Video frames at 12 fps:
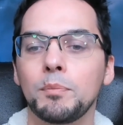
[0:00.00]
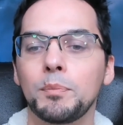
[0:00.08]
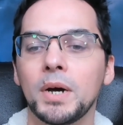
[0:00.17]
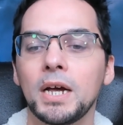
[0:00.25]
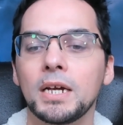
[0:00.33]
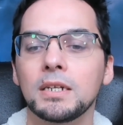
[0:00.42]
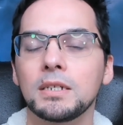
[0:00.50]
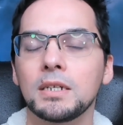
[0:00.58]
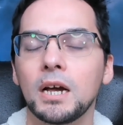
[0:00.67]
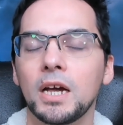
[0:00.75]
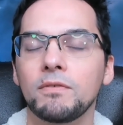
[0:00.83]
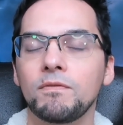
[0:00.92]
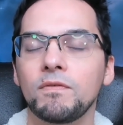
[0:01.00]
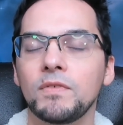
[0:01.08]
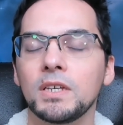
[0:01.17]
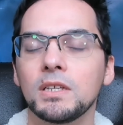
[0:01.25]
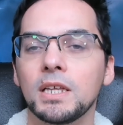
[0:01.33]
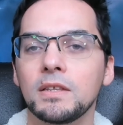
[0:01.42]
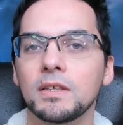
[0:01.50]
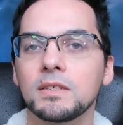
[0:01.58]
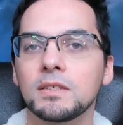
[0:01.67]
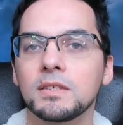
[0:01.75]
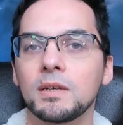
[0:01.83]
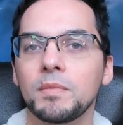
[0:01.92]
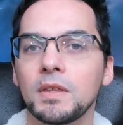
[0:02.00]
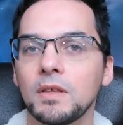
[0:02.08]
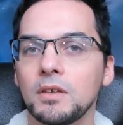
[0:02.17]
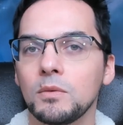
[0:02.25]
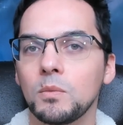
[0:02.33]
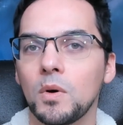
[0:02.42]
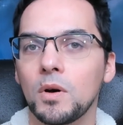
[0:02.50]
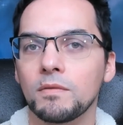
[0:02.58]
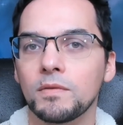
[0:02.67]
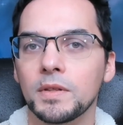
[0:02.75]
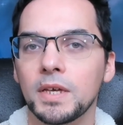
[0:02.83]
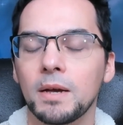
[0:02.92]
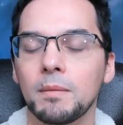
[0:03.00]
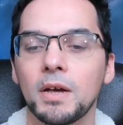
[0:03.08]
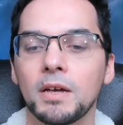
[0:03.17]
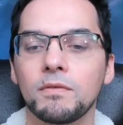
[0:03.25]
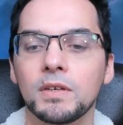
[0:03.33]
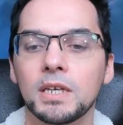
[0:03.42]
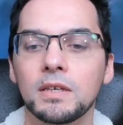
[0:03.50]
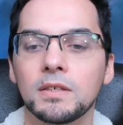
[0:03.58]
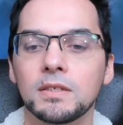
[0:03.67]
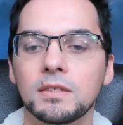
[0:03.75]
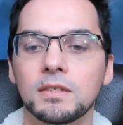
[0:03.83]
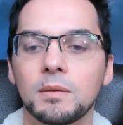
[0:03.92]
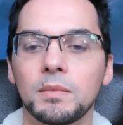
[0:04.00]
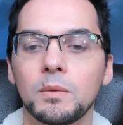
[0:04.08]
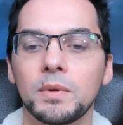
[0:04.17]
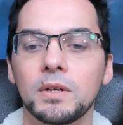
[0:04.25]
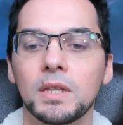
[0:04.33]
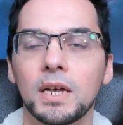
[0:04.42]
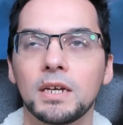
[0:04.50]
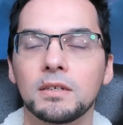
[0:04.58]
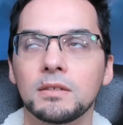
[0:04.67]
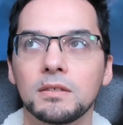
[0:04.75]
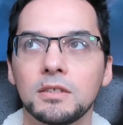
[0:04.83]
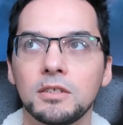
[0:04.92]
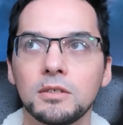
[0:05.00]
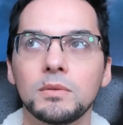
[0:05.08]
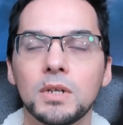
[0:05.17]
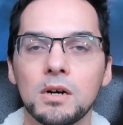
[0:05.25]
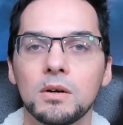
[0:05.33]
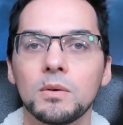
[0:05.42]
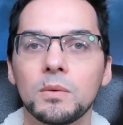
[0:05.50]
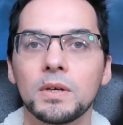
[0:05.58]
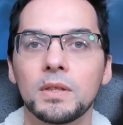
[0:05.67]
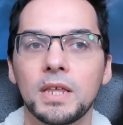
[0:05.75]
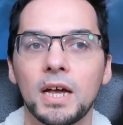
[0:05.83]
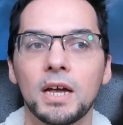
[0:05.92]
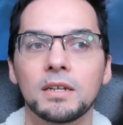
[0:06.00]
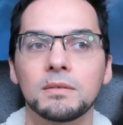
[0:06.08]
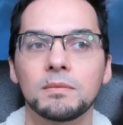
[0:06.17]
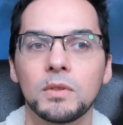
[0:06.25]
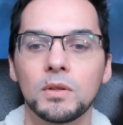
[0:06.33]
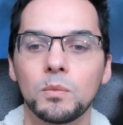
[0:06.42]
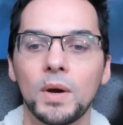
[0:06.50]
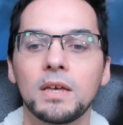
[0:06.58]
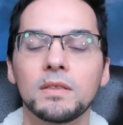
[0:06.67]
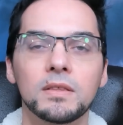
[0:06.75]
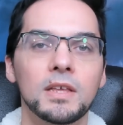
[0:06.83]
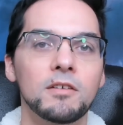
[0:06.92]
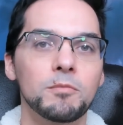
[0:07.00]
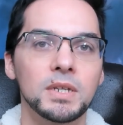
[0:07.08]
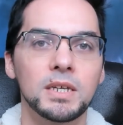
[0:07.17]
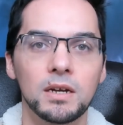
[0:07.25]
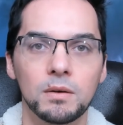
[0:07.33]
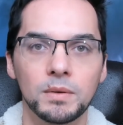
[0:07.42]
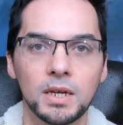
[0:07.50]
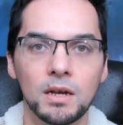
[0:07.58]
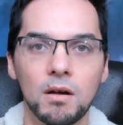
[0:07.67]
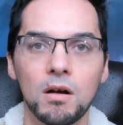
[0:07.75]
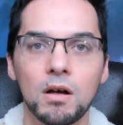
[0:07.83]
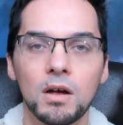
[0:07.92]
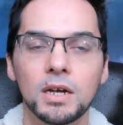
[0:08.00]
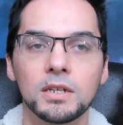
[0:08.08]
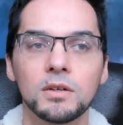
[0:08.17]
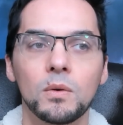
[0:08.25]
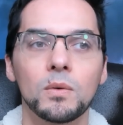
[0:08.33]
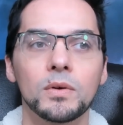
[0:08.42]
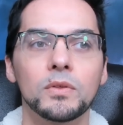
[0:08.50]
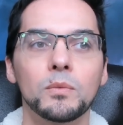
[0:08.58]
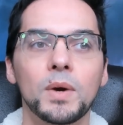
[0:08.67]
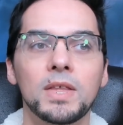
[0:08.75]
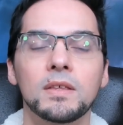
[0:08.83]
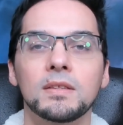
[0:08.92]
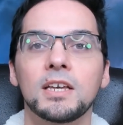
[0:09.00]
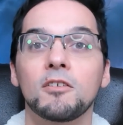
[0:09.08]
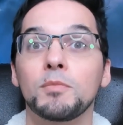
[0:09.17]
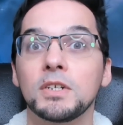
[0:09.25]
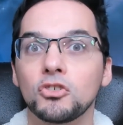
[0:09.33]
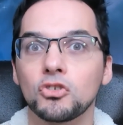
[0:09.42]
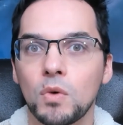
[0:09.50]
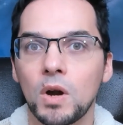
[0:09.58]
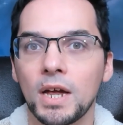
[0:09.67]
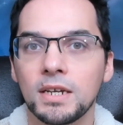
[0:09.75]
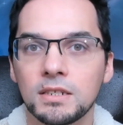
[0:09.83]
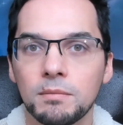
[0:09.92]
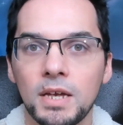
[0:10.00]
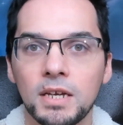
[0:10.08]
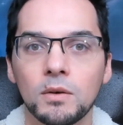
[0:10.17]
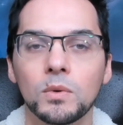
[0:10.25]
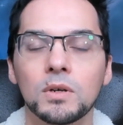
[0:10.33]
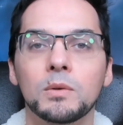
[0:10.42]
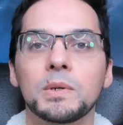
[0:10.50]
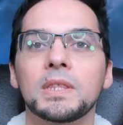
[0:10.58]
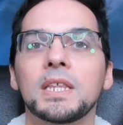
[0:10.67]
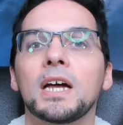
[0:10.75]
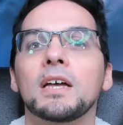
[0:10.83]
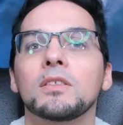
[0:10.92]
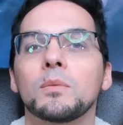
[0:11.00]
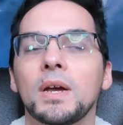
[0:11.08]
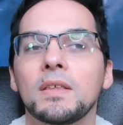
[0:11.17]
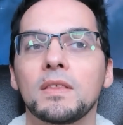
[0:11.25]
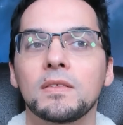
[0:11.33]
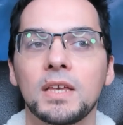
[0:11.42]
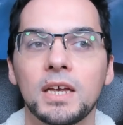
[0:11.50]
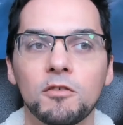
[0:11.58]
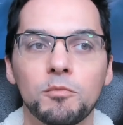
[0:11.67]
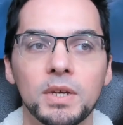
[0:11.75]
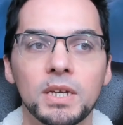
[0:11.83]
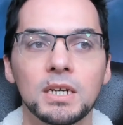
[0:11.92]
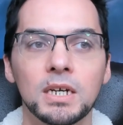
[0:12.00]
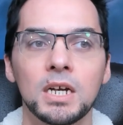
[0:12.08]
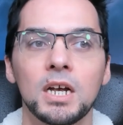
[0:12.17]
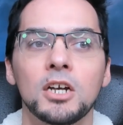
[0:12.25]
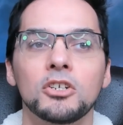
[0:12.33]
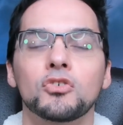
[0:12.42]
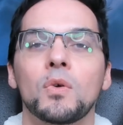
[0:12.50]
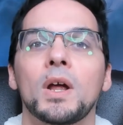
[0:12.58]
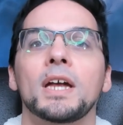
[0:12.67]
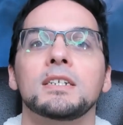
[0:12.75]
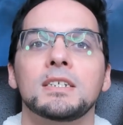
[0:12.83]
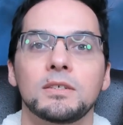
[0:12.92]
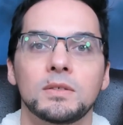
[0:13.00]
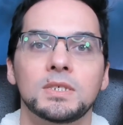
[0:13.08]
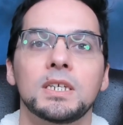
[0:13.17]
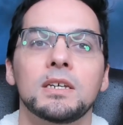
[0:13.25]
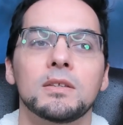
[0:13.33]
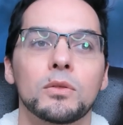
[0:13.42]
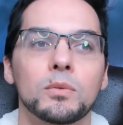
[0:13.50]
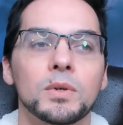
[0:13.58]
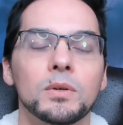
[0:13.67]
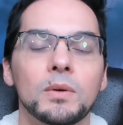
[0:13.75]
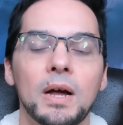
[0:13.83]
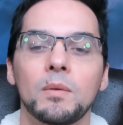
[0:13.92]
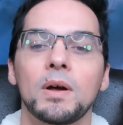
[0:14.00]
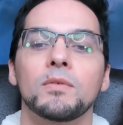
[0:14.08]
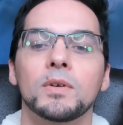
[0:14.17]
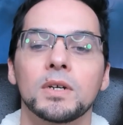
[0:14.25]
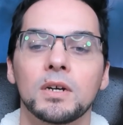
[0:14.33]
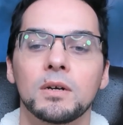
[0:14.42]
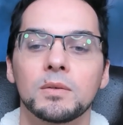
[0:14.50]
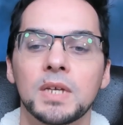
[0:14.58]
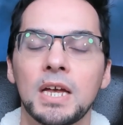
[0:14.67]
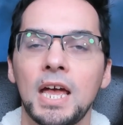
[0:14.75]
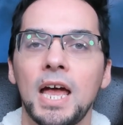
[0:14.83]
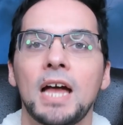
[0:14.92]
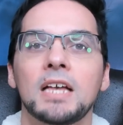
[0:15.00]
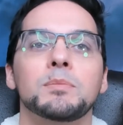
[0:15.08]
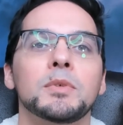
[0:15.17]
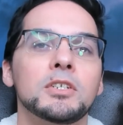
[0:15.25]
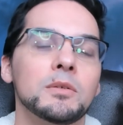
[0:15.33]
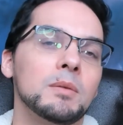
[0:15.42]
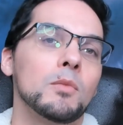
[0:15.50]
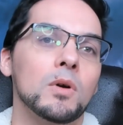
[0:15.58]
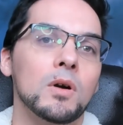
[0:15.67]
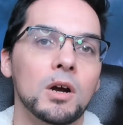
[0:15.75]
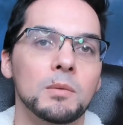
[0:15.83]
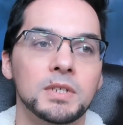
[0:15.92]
But I feel like this is something that you want for them. I feel like this is something where you're like, you know that the way that they've been carrying on, or the way that they have been trying to make it work with that, the way that they have been trying to see it through, however it goes, has been doing more harm to